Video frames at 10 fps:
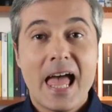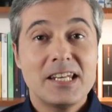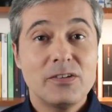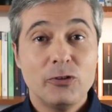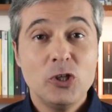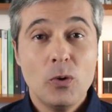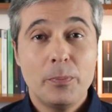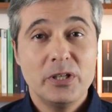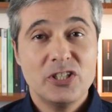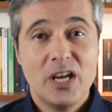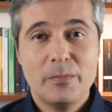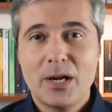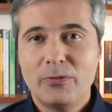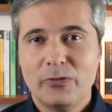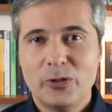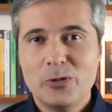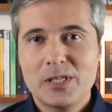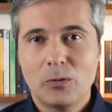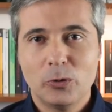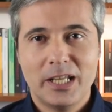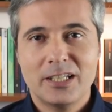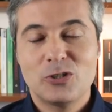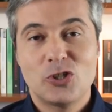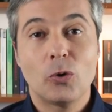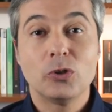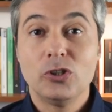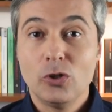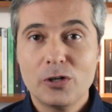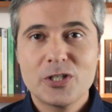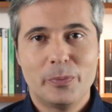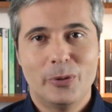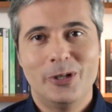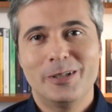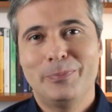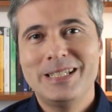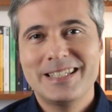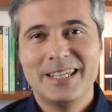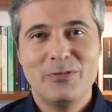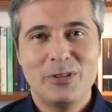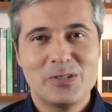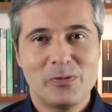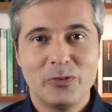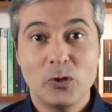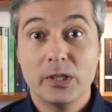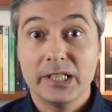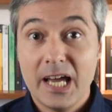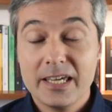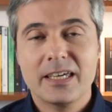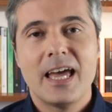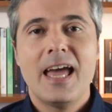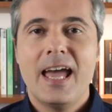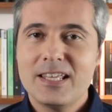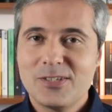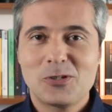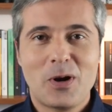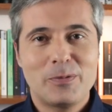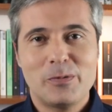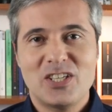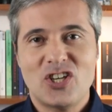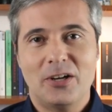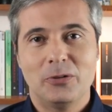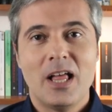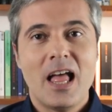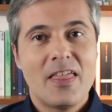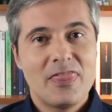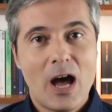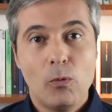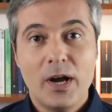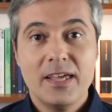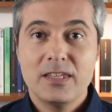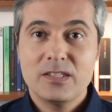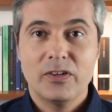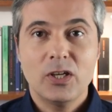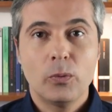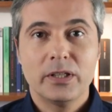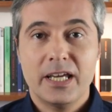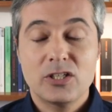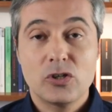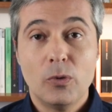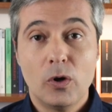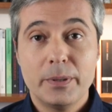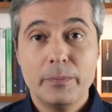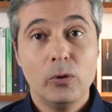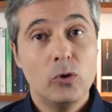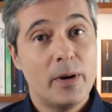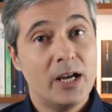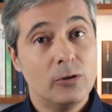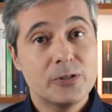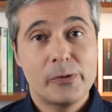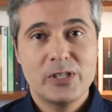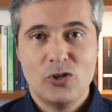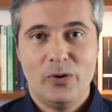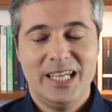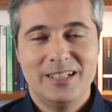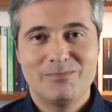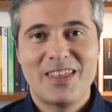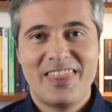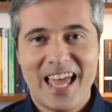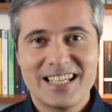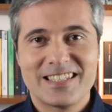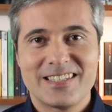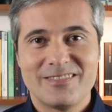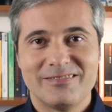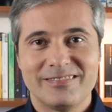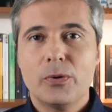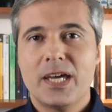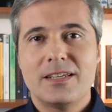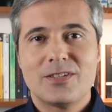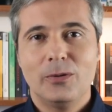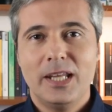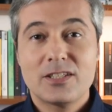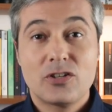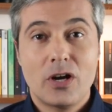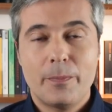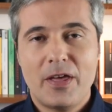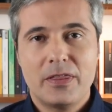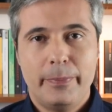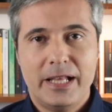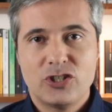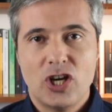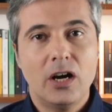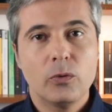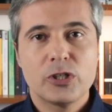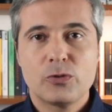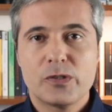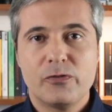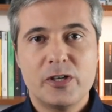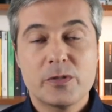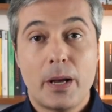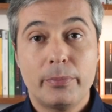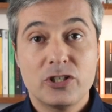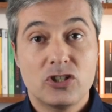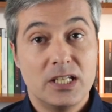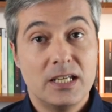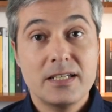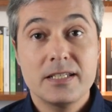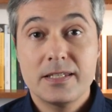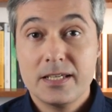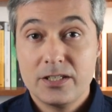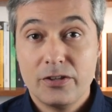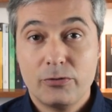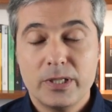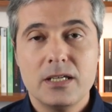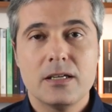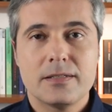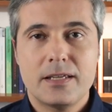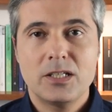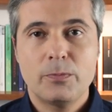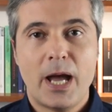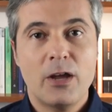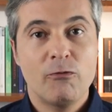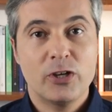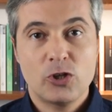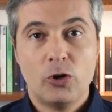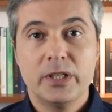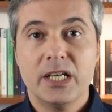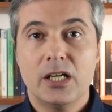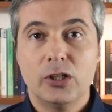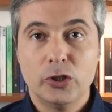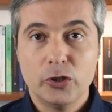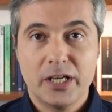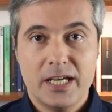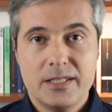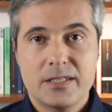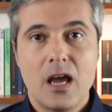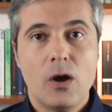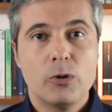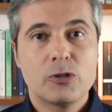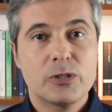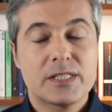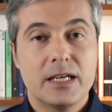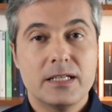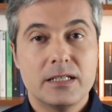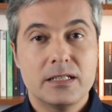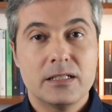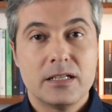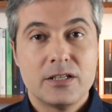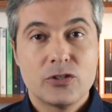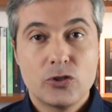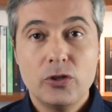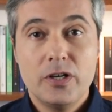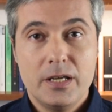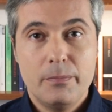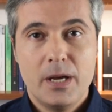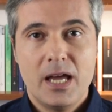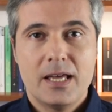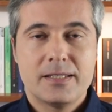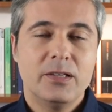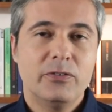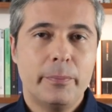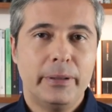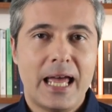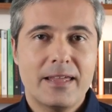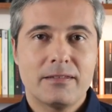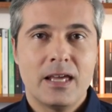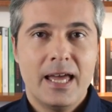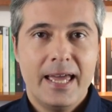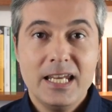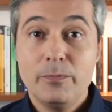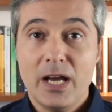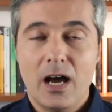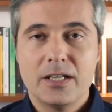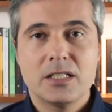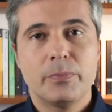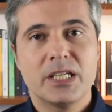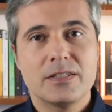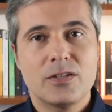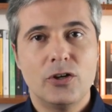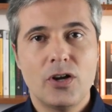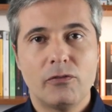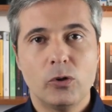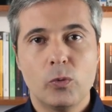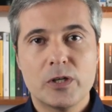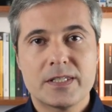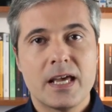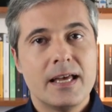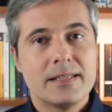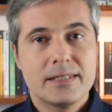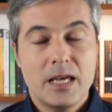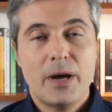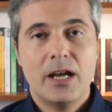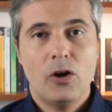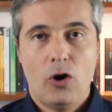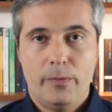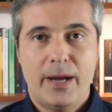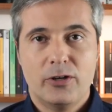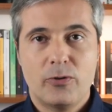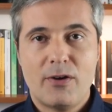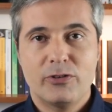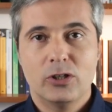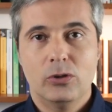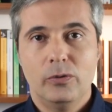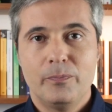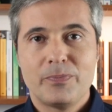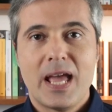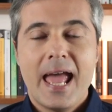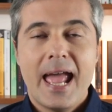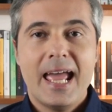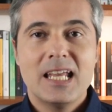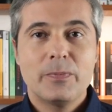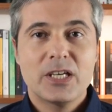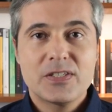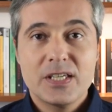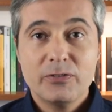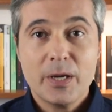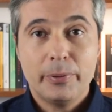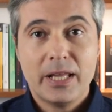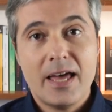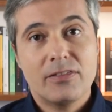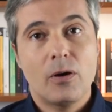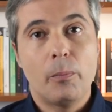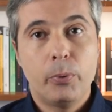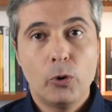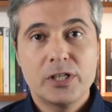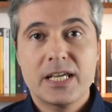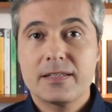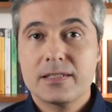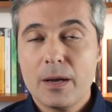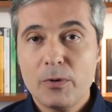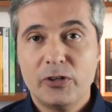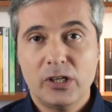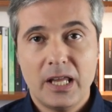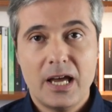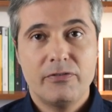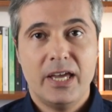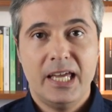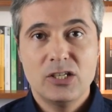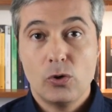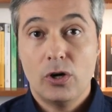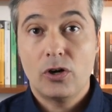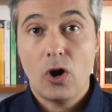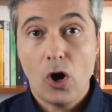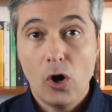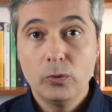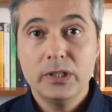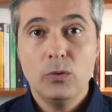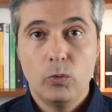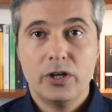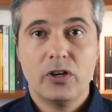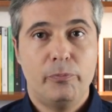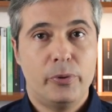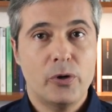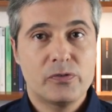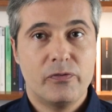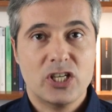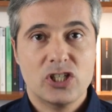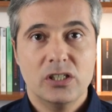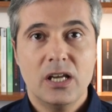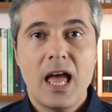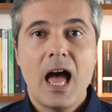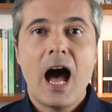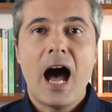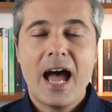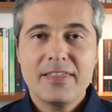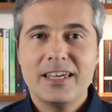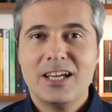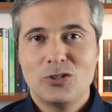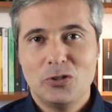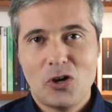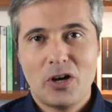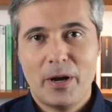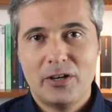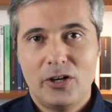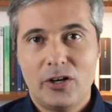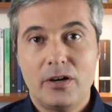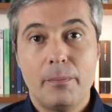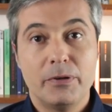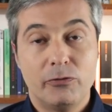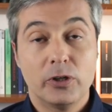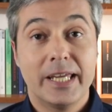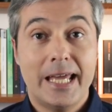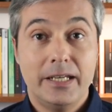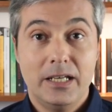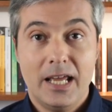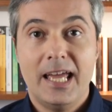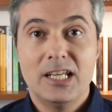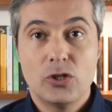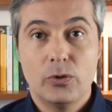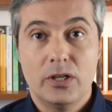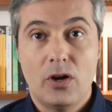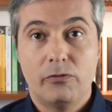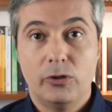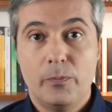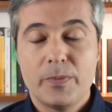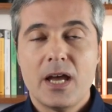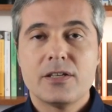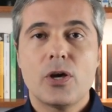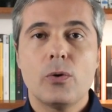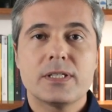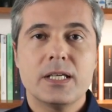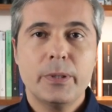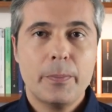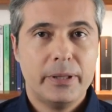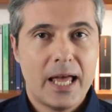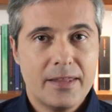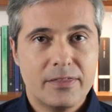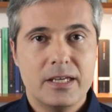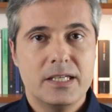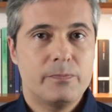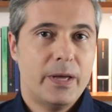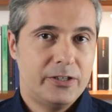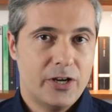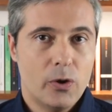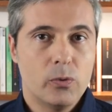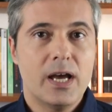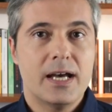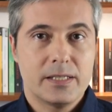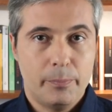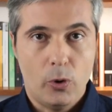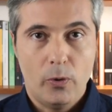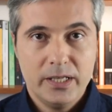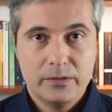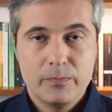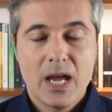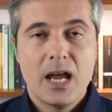And if you appreciate my reviews and would like to show your support, please give this review a like and subscribe to my channel. That way this video will get to more people who might also enjoy it. Thanks! Okay, so let's talk about The Bell Jar, which was first published in 1963, signed by Victoria Lucas, which was a pseudonym Sylvia Plath hid behind because her novel was semi-autobiographical. And because Sylvia Plath poured some of her life into her only work of prose fiction, I think I should talk about her before getting into the novel. So Sylvia Plath is better known as a poet.